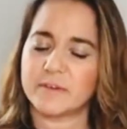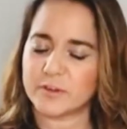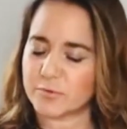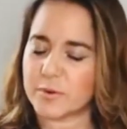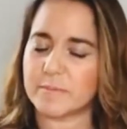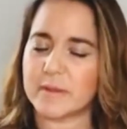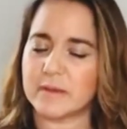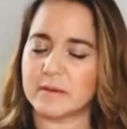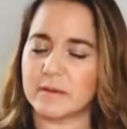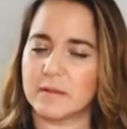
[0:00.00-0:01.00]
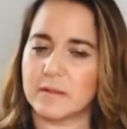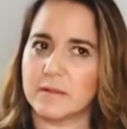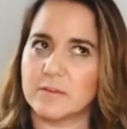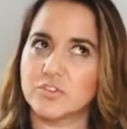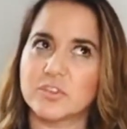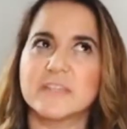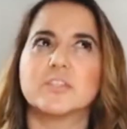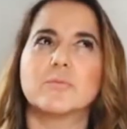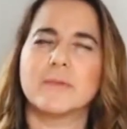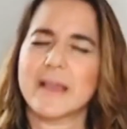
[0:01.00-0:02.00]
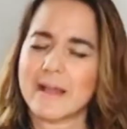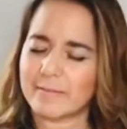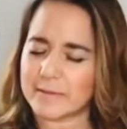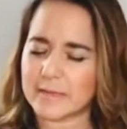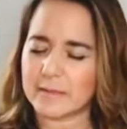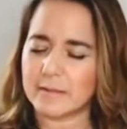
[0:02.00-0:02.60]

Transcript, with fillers: agreement. So that's the reality.